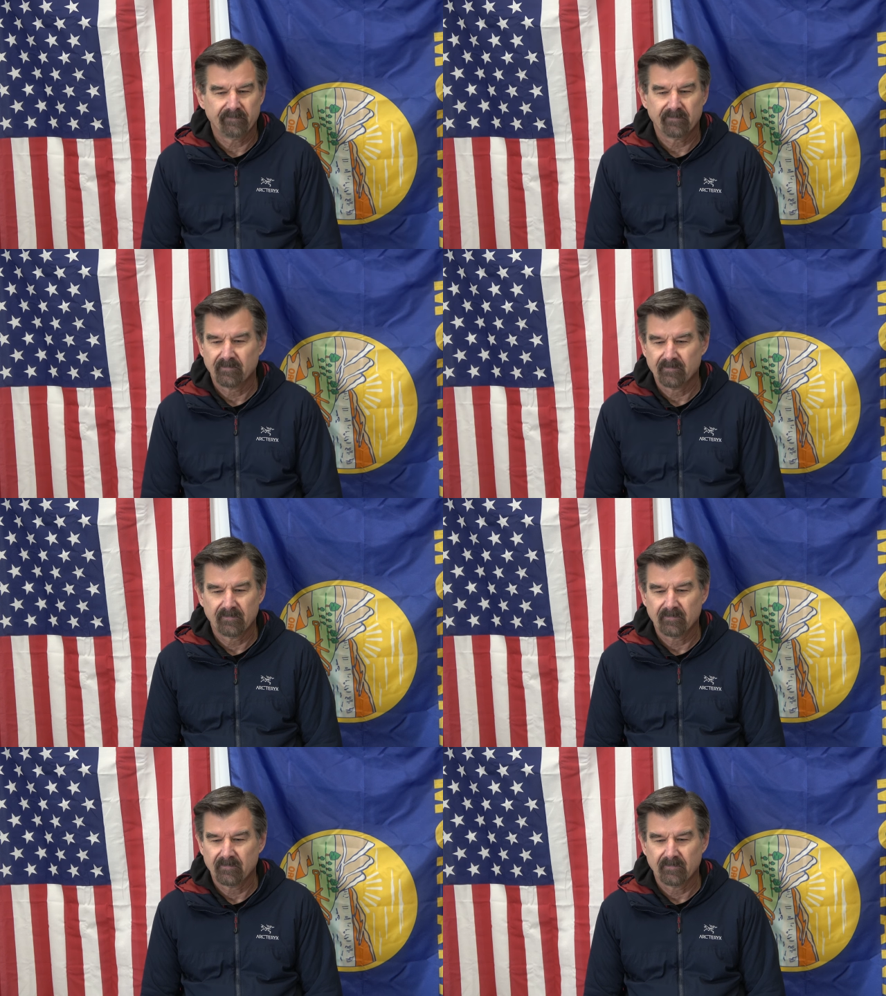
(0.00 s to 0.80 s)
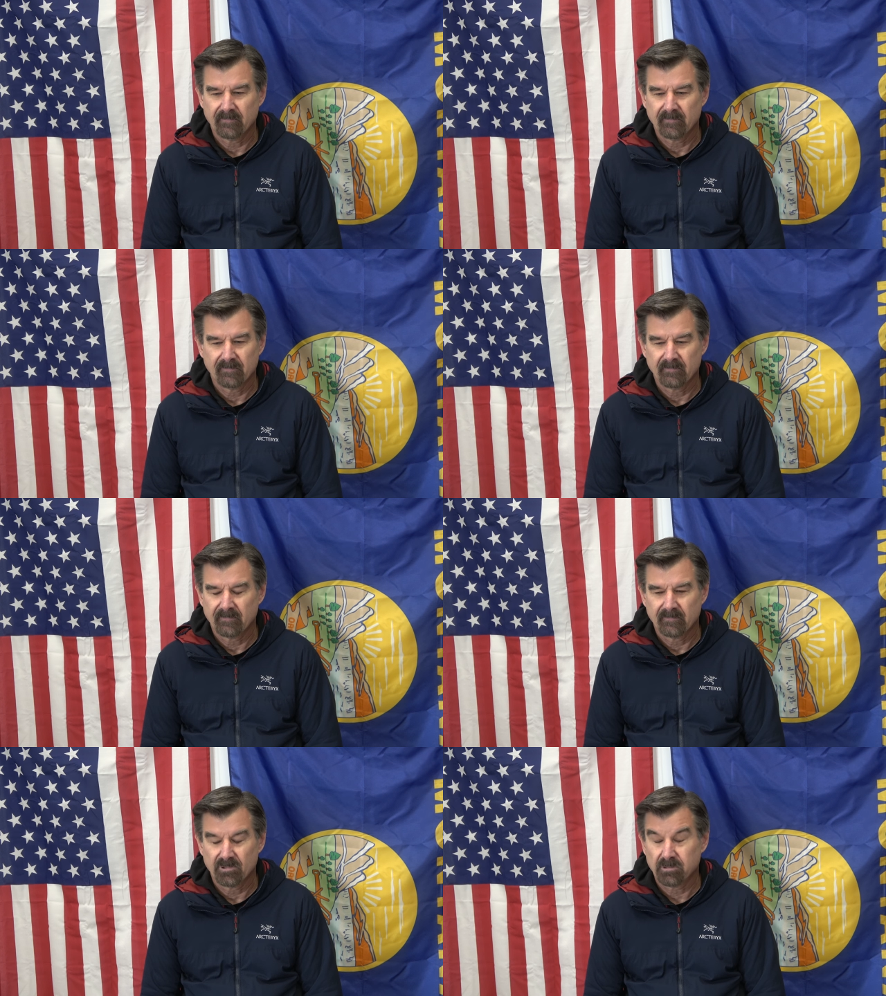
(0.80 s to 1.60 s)

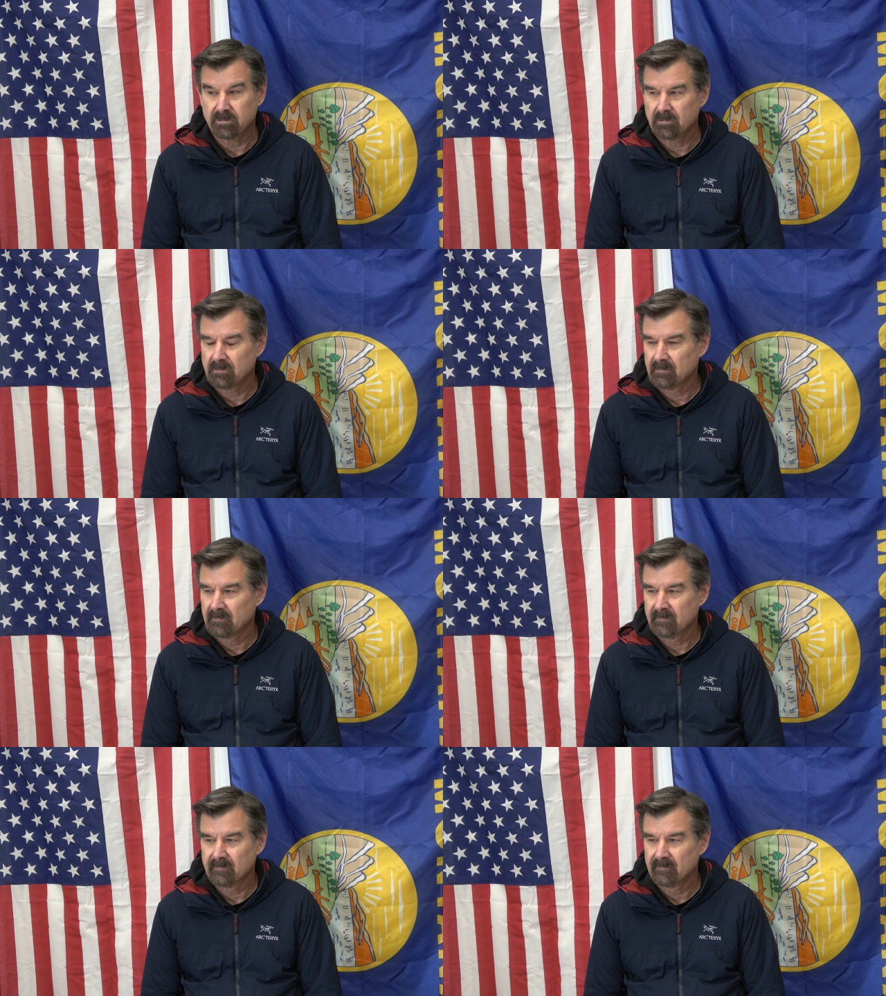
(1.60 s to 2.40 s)
(silence)